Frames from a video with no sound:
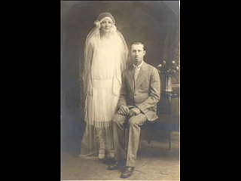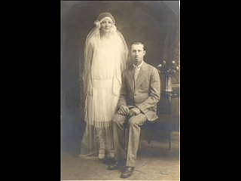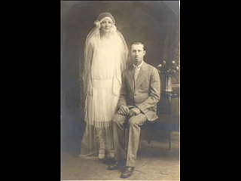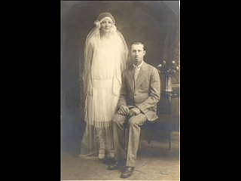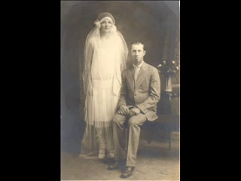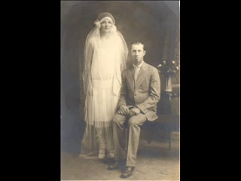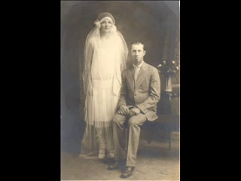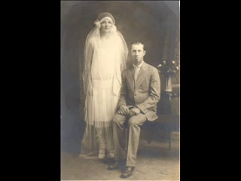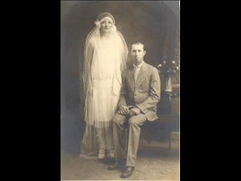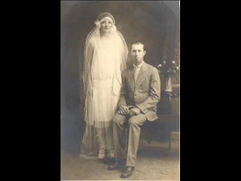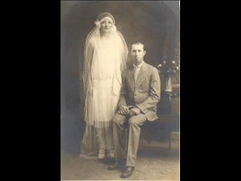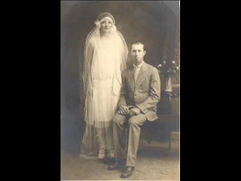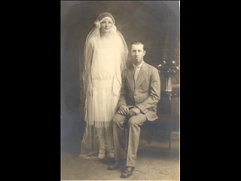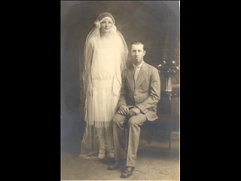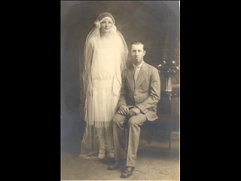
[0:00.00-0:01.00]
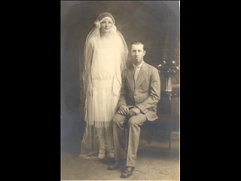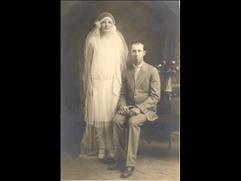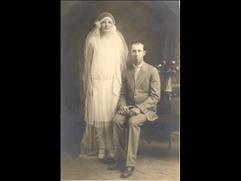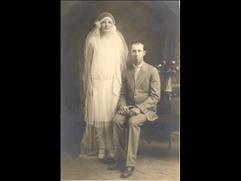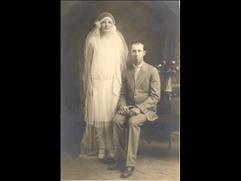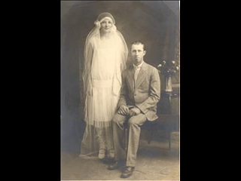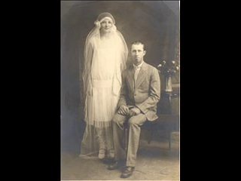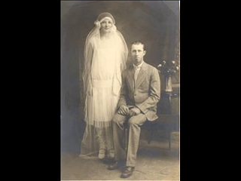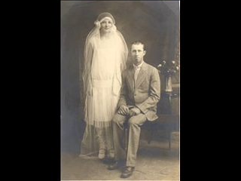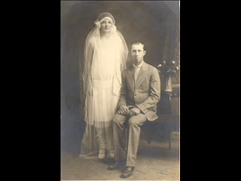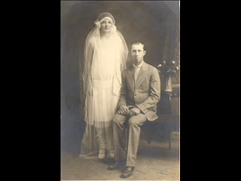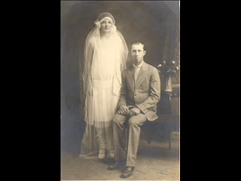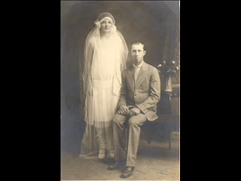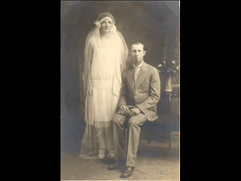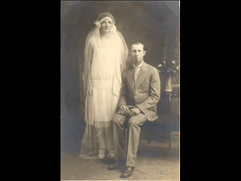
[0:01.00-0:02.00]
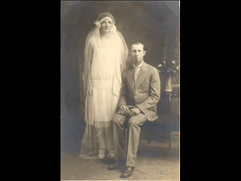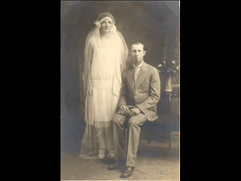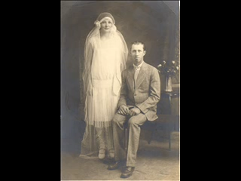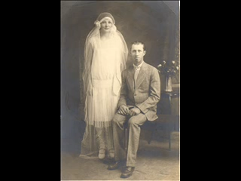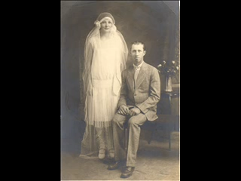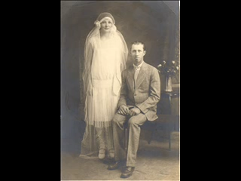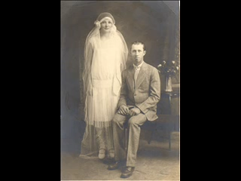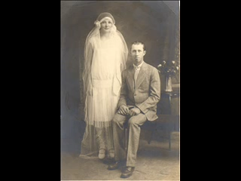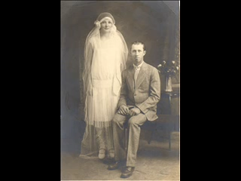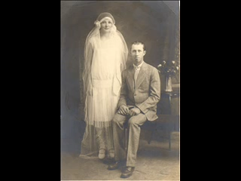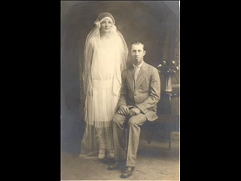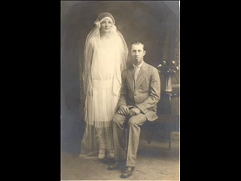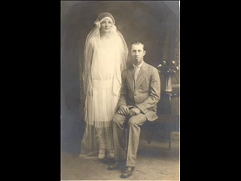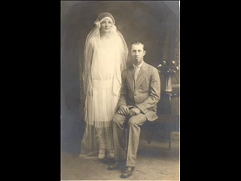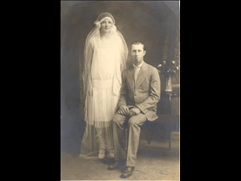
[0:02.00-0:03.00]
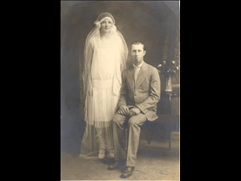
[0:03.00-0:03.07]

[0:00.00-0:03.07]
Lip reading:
[unreadable: no face in view]